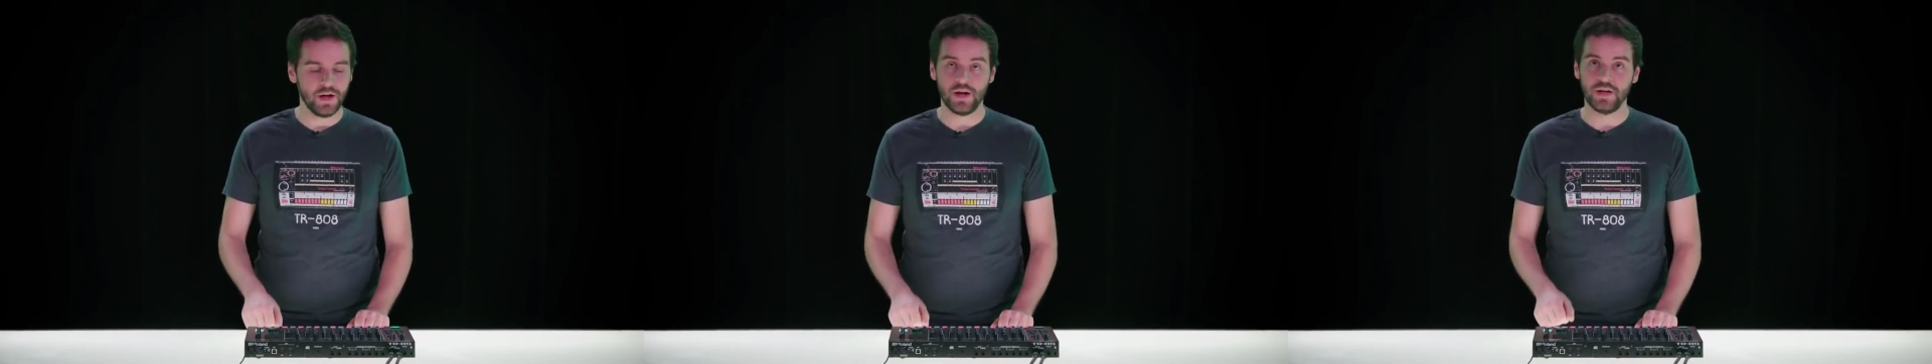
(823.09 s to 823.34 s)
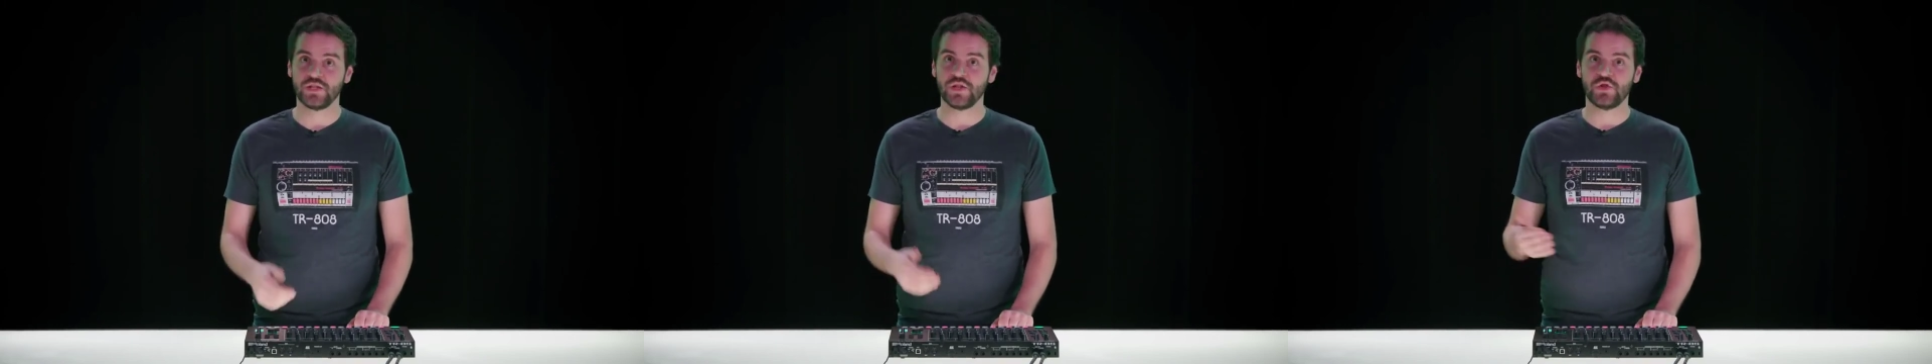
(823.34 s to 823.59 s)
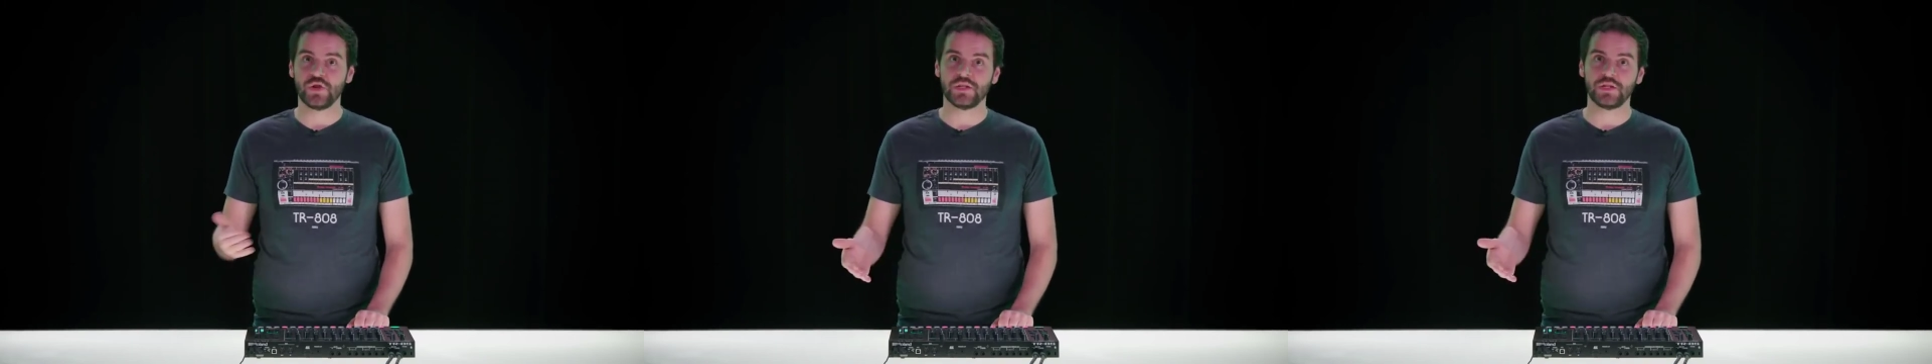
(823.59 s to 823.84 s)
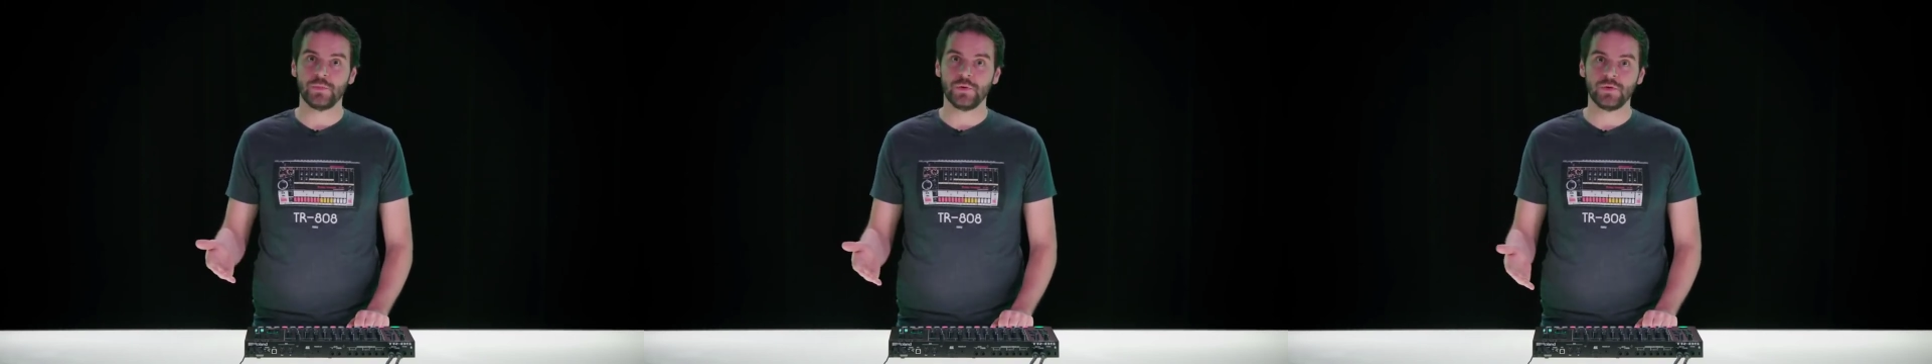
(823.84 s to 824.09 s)
Uh, it's
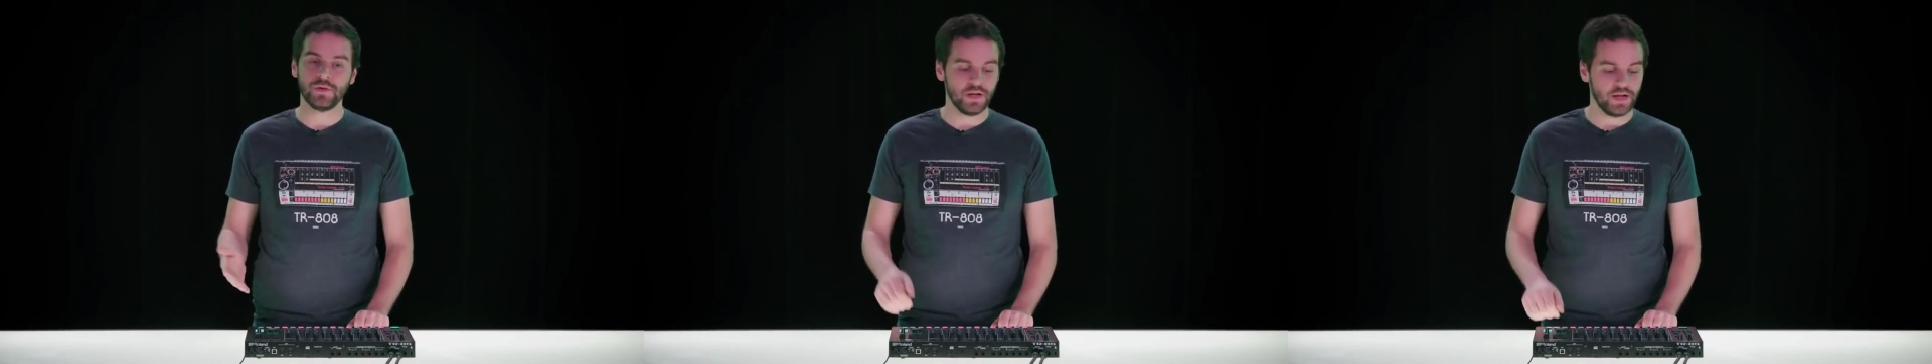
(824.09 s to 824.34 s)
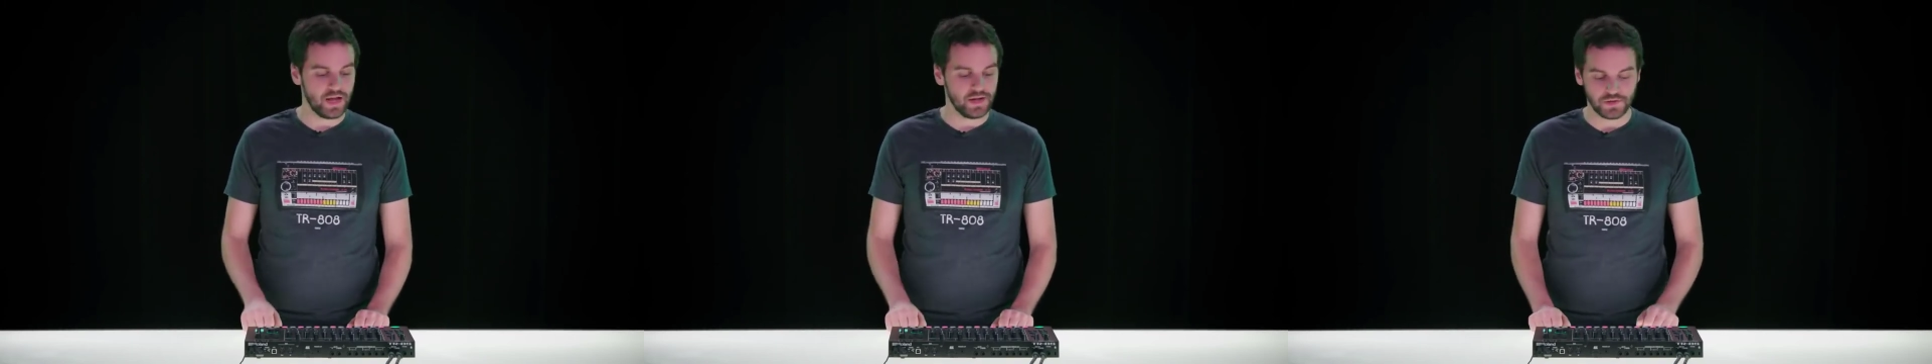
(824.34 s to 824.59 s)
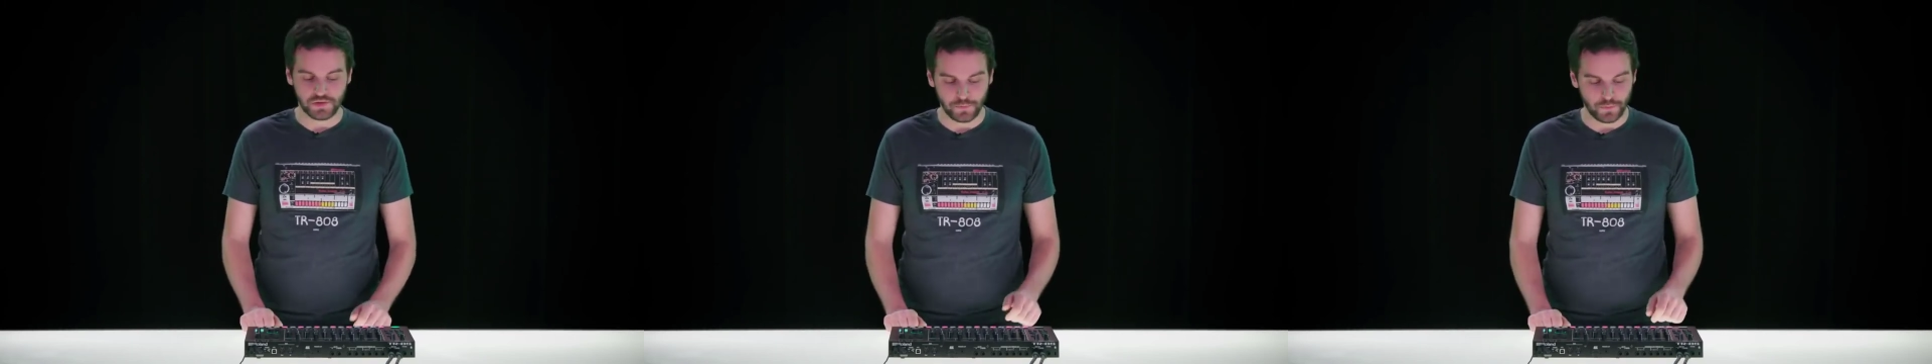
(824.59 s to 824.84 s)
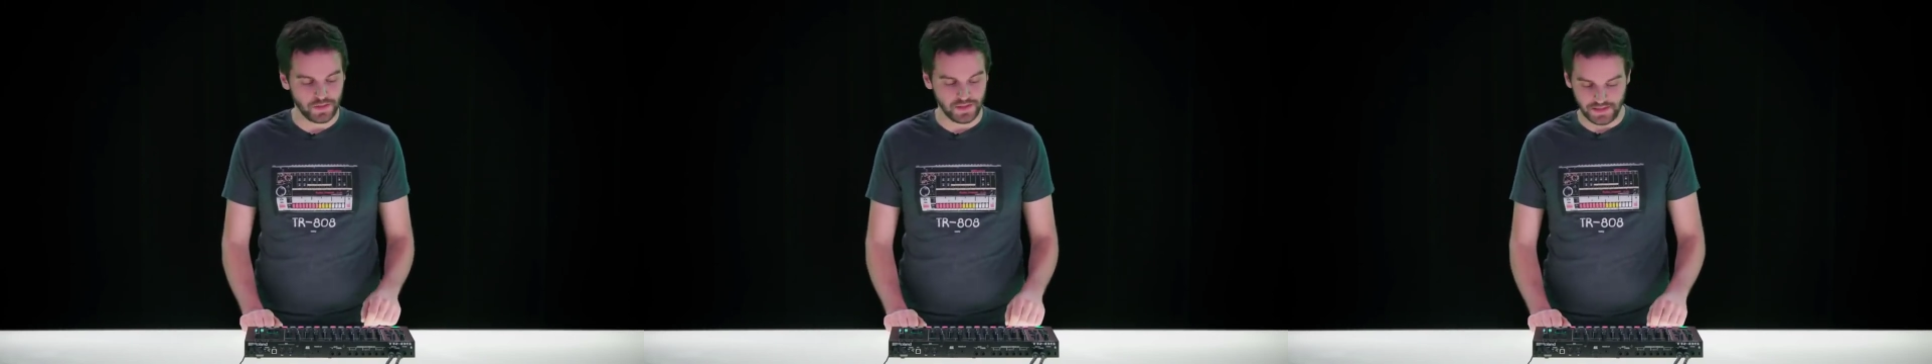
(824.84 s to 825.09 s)
adjustable and it's
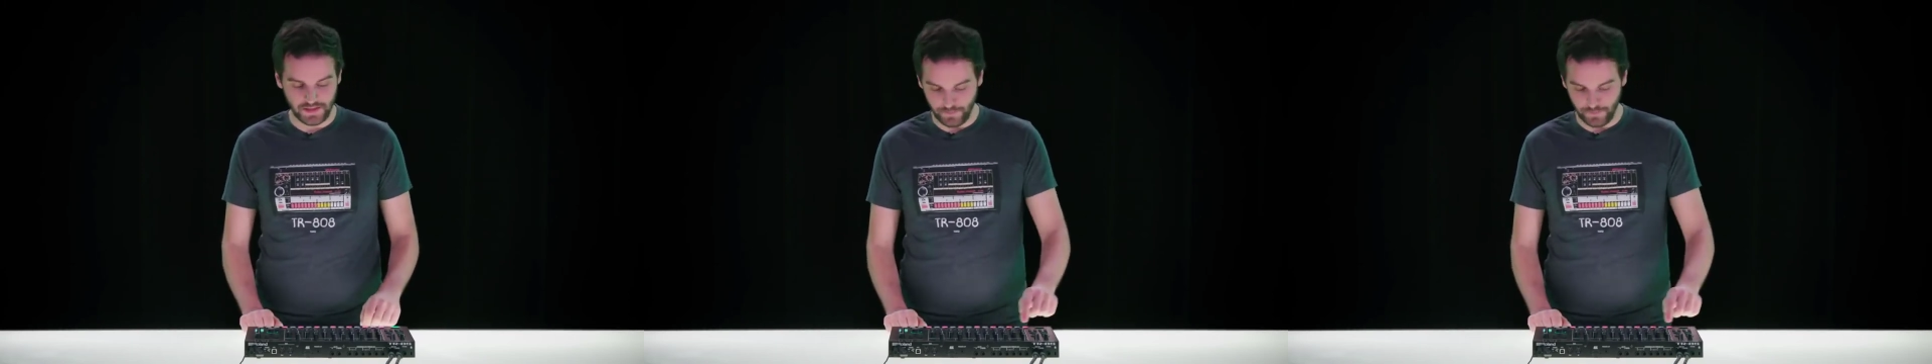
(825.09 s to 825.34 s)
super easy